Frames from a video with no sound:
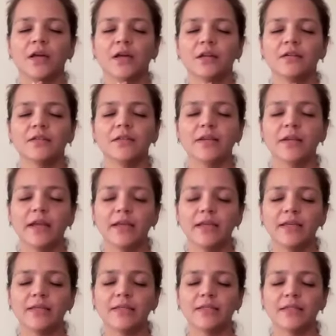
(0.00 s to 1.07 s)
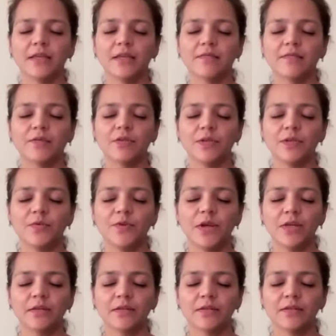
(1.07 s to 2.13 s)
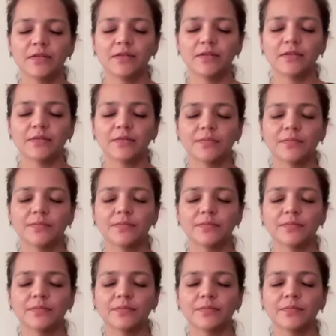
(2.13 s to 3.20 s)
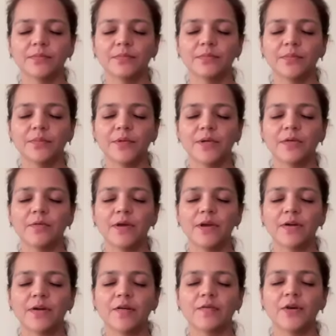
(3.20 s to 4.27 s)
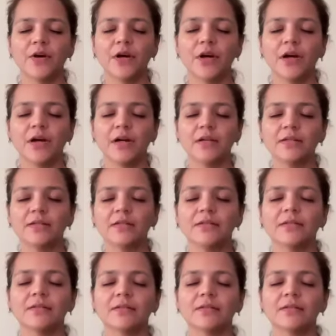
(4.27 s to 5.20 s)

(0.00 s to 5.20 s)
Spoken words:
Close your eyes, take a few deep breaths. Be aware of your heart.